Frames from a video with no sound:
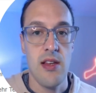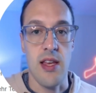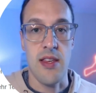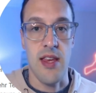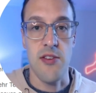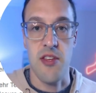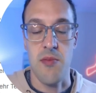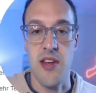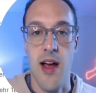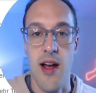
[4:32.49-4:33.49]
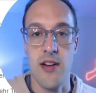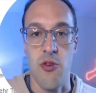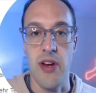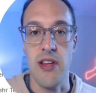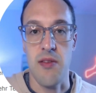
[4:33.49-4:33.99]
to sell some stock
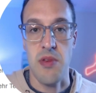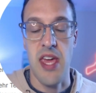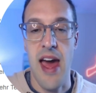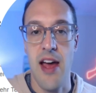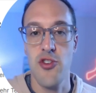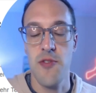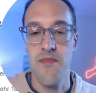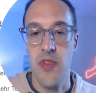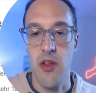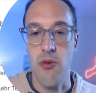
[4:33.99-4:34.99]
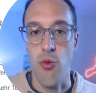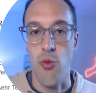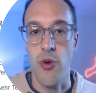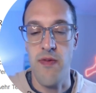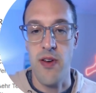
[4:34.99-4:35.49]
to raise some cash,
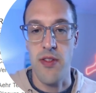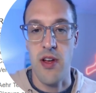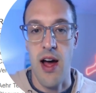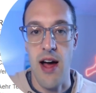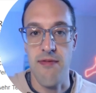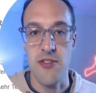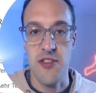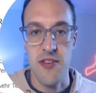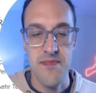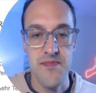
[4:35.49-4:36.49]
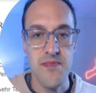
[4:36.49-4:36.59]
refill the coffers.